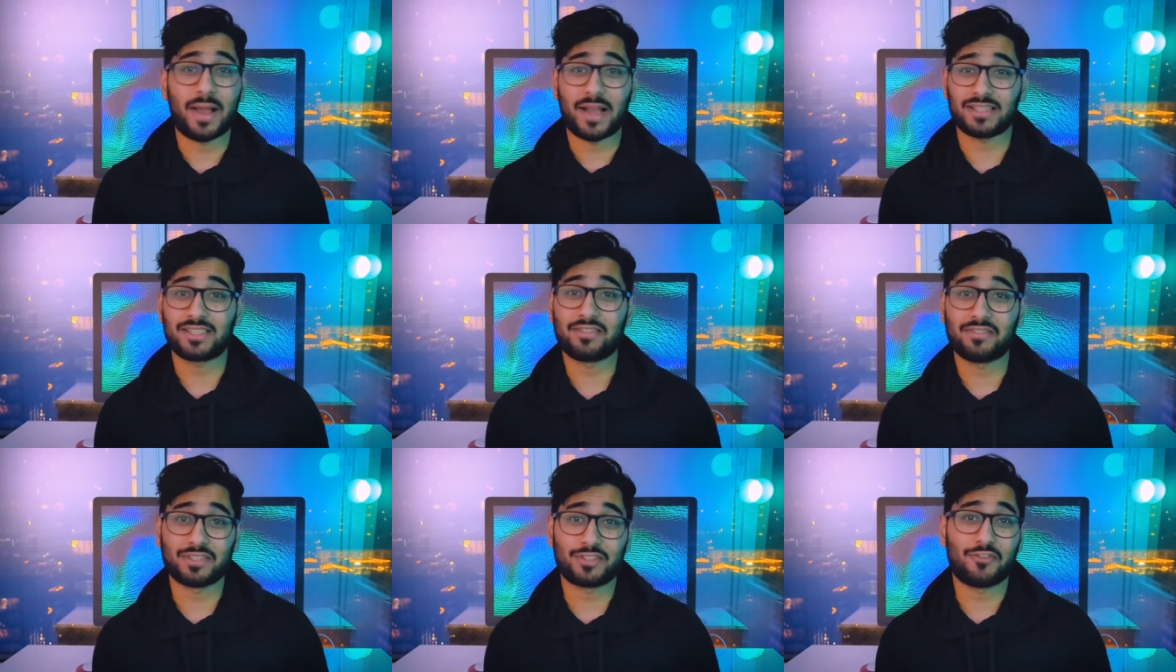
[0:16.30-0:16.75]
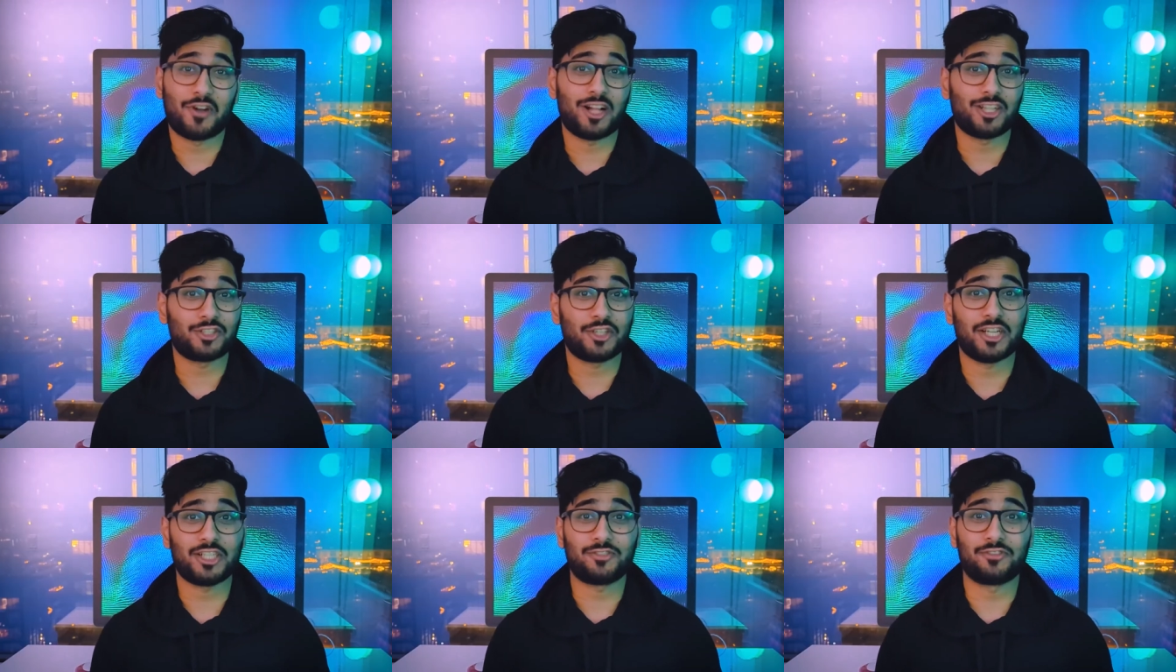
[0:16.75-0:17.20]
MASV is
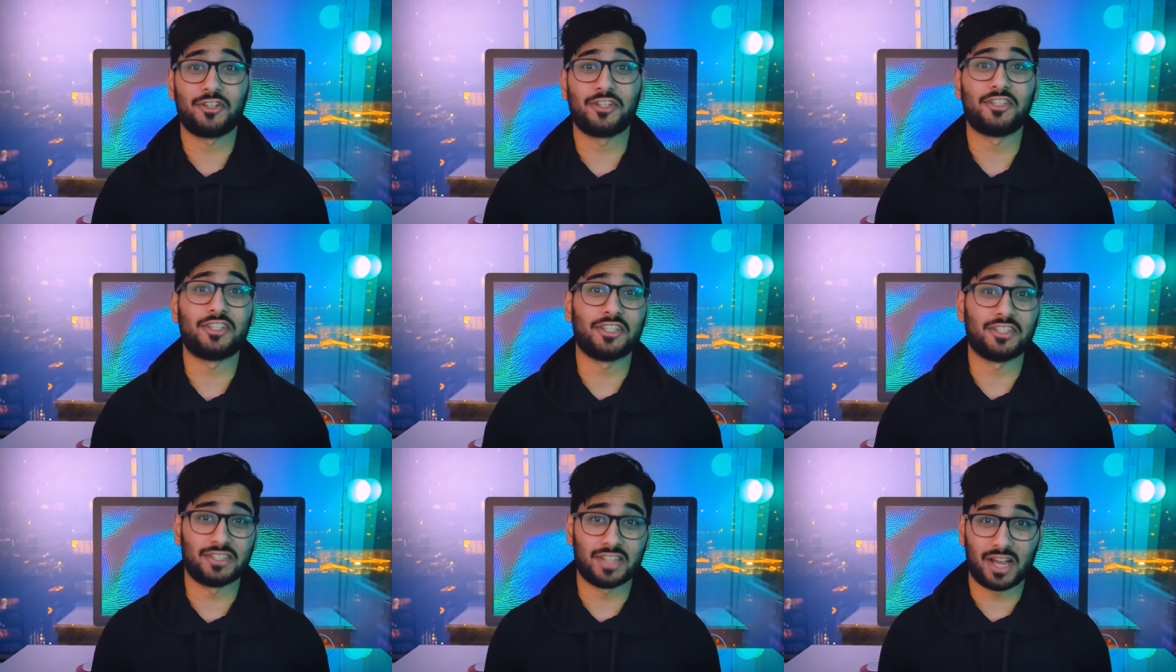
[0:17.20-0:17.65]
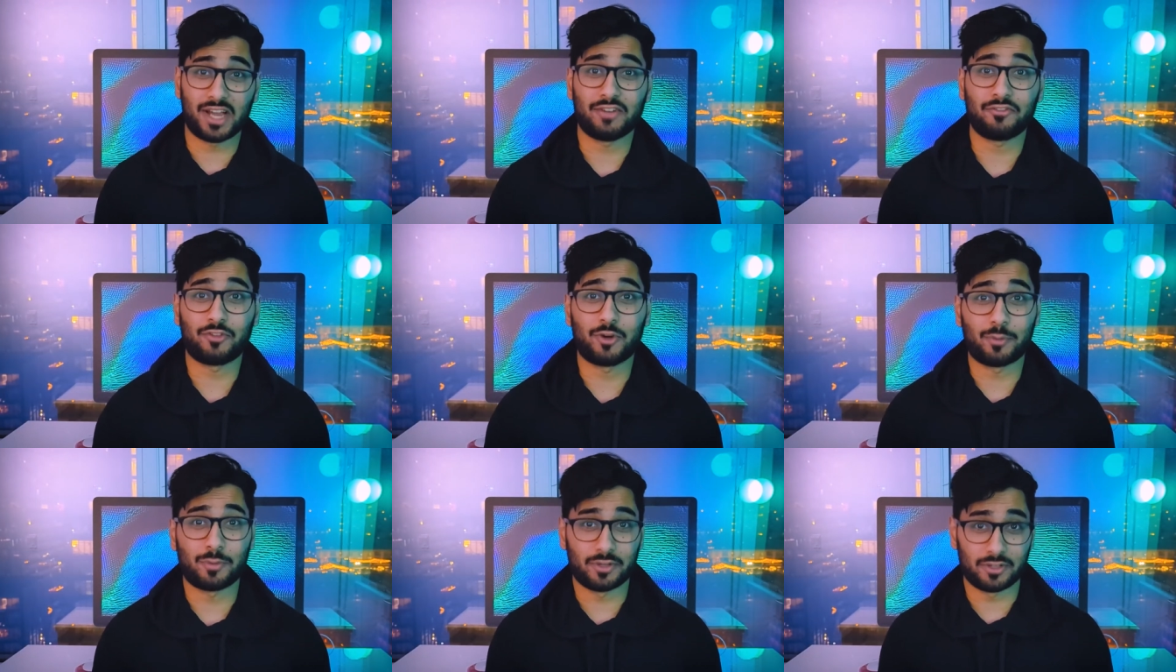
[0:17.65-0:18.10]
file transfer designed
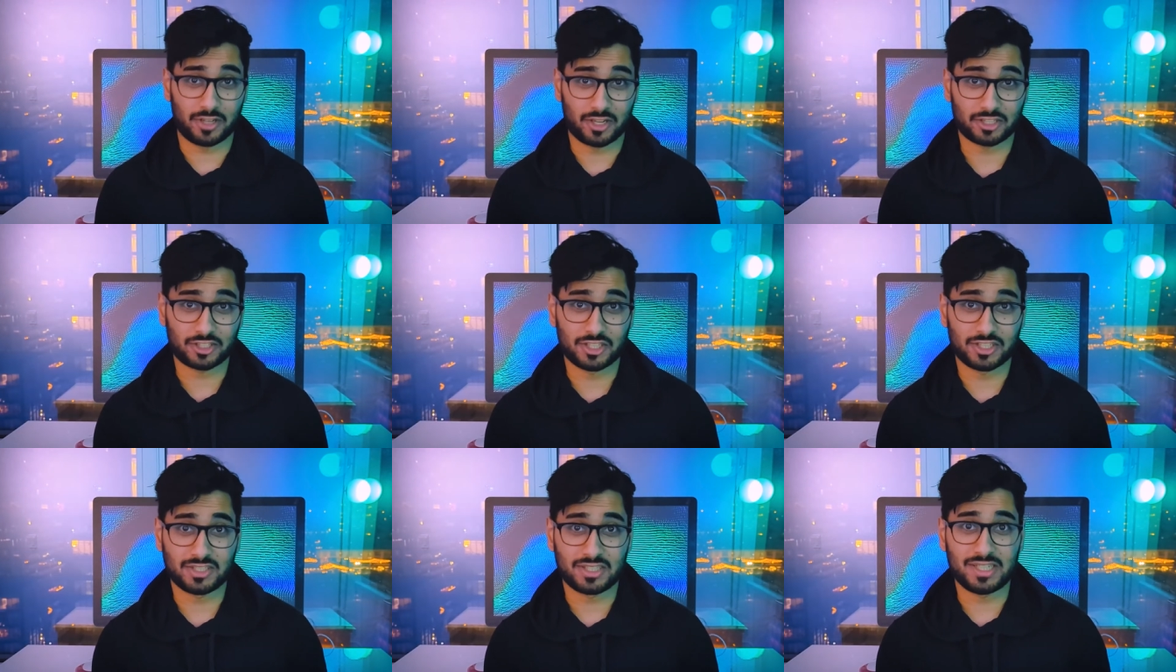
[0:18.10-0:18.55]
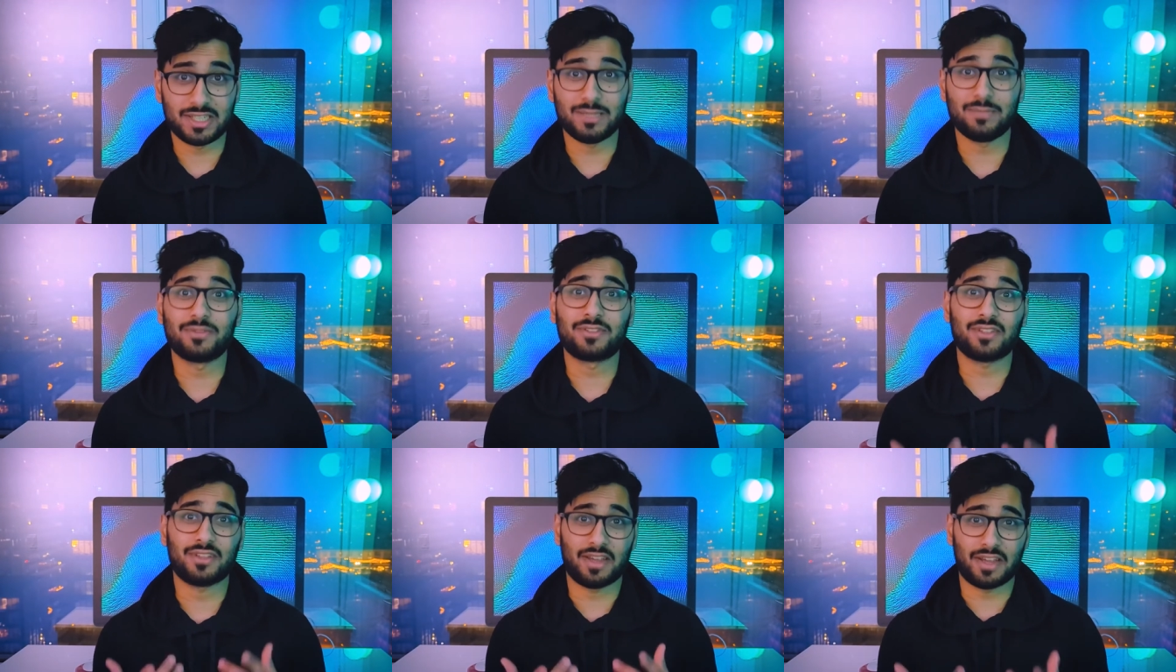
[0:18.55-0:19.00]
for production
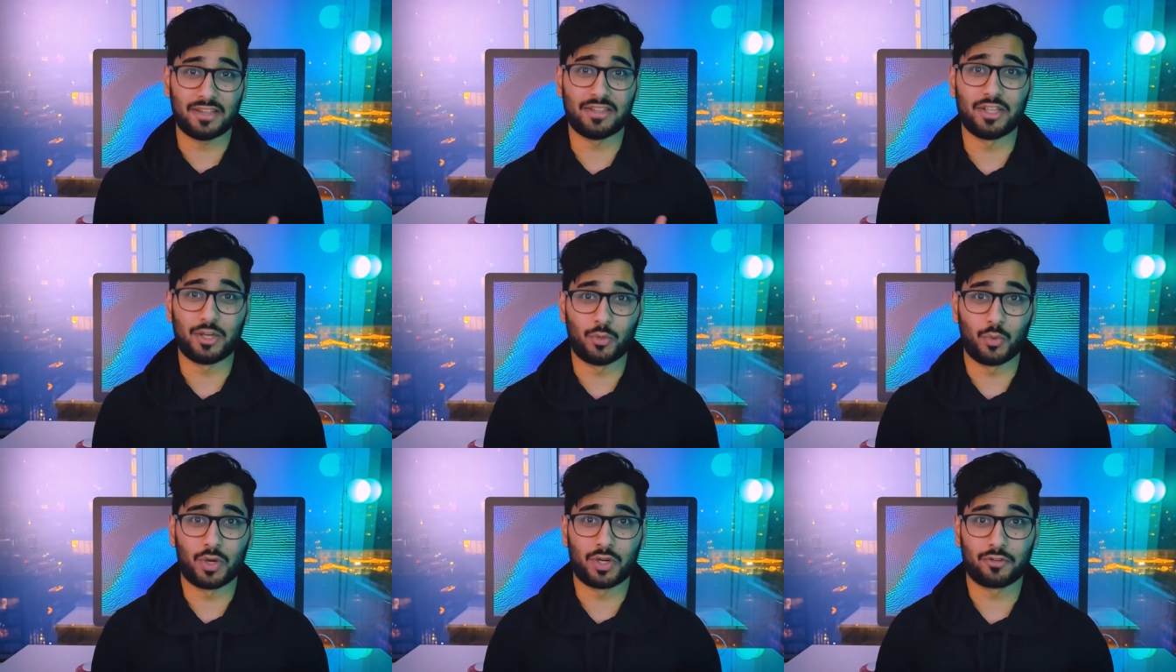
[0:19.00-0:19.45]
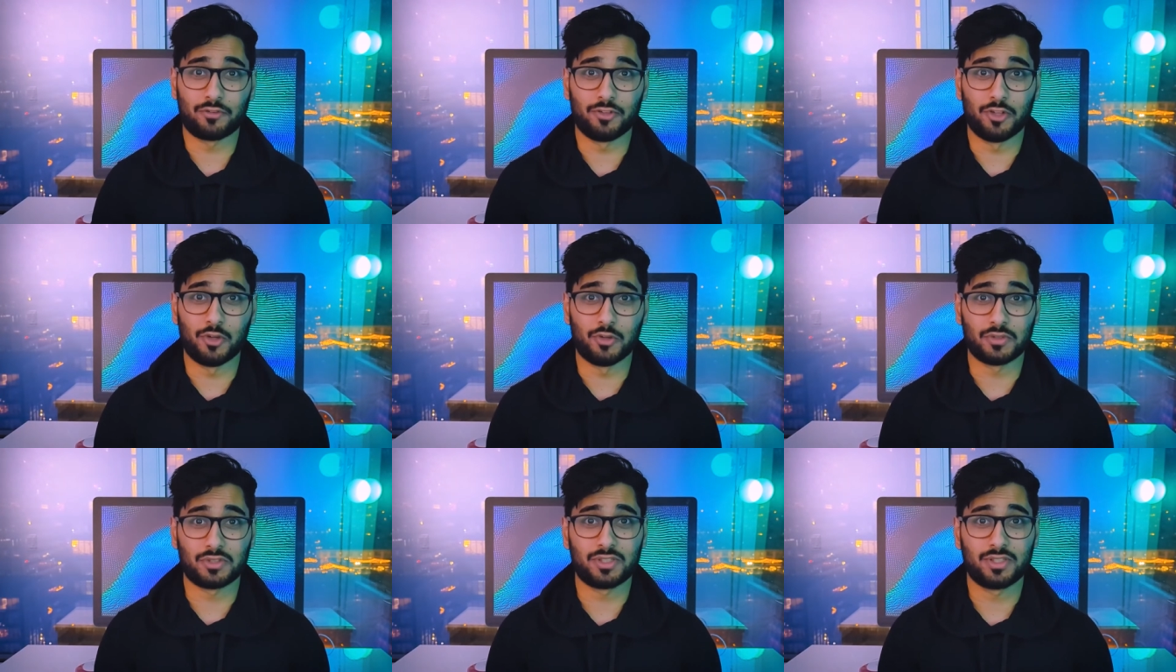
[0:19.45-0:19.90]
teams and their
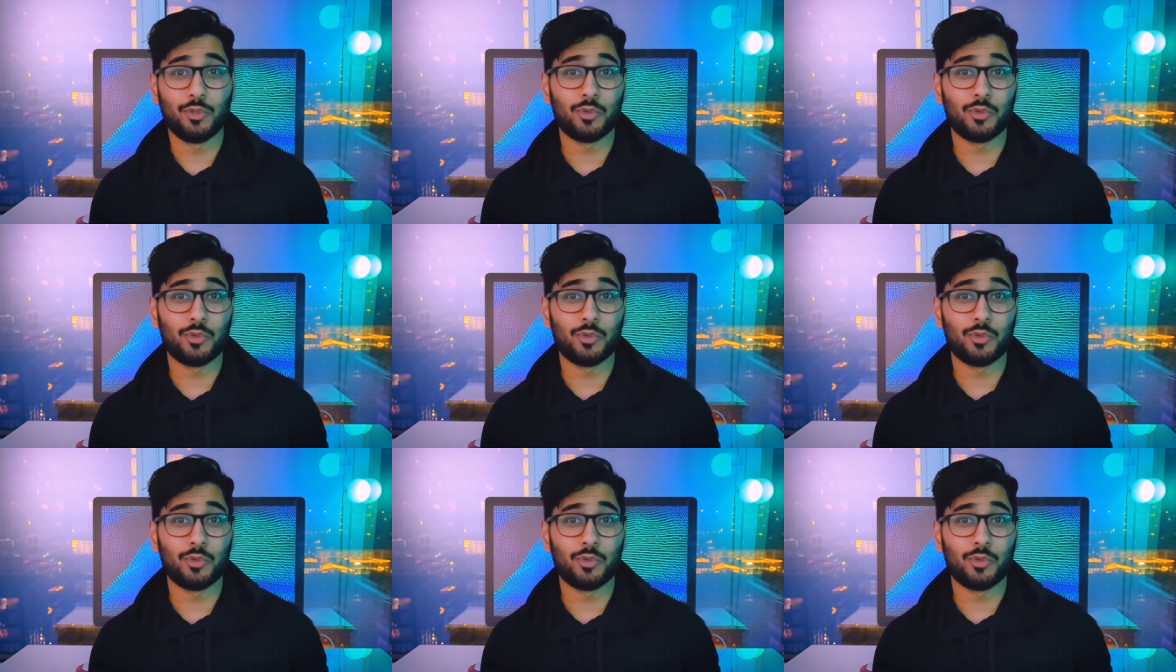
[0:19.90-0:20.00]
workflows.